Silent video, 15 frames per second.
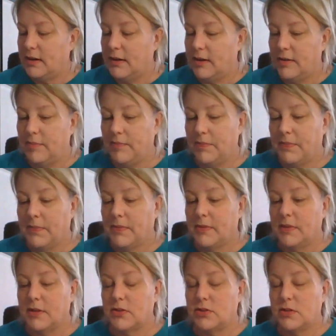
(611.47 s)
Um,
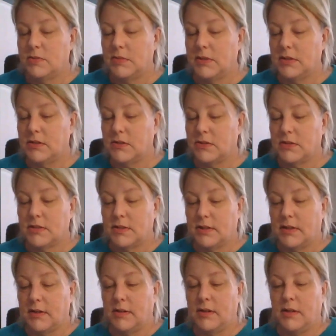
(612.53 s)
this should be
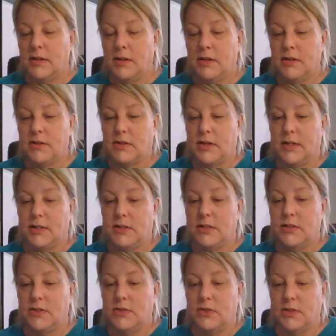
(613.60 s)
interesting. Trying
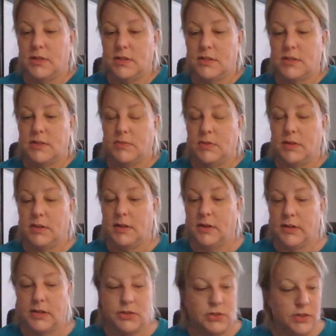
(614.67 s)
to do this
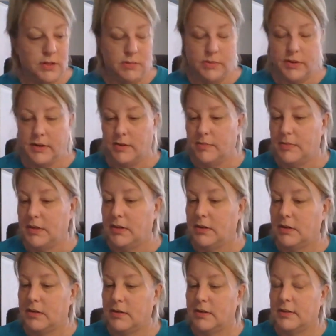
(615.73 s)
without, I should have brought a
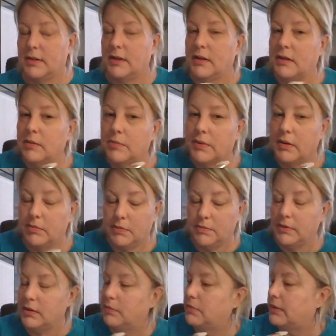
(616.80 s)
mirror, then I could
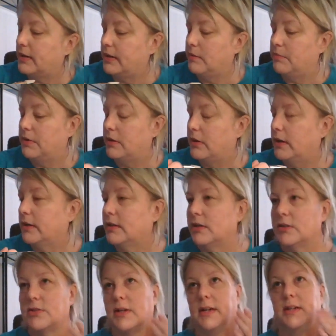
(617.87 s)
probably apply it better. I'm going
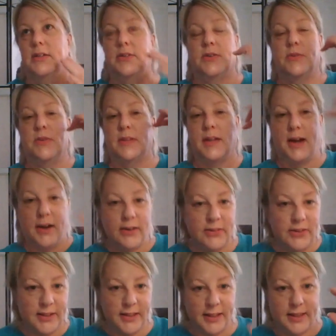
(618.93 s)
to try and do it without
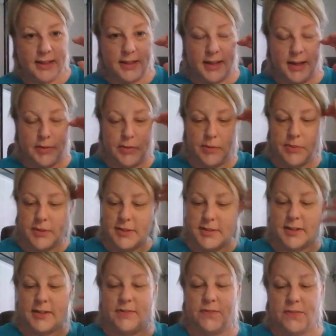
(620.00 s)
looking in the camera because
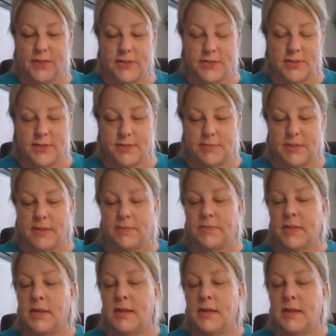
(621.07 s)
it confuses me.